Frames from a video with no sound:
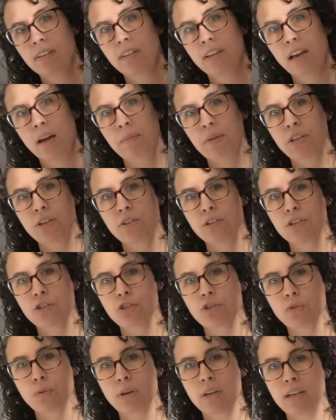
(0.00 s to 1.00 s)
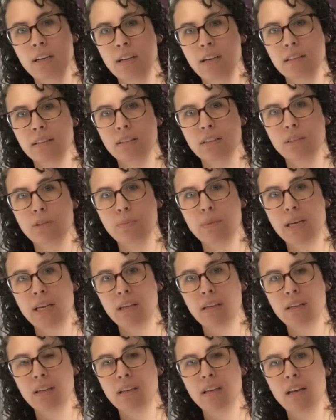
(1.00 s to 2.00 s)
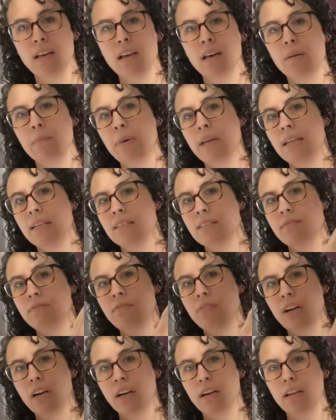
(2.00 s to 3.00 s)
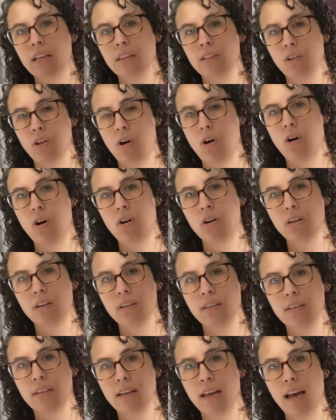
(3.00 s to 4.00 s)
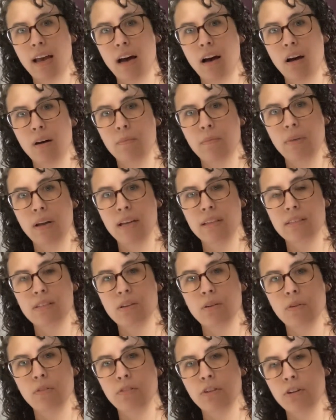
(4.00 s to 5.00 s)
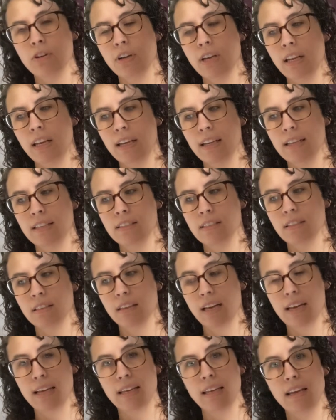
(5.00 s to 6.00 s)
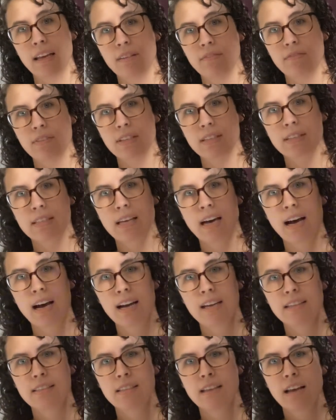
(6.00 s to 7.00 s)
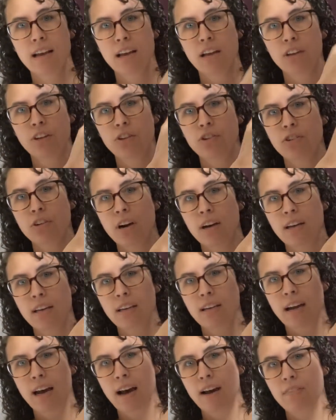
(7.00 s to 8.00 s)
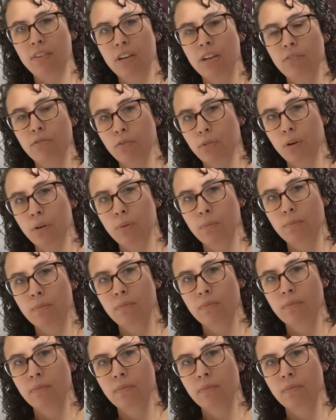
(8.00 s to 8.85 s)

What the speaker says: I mean, you can shorten it a little bit, but it's very long. And so if you're getting into like an infant size, you're not going to have enough room.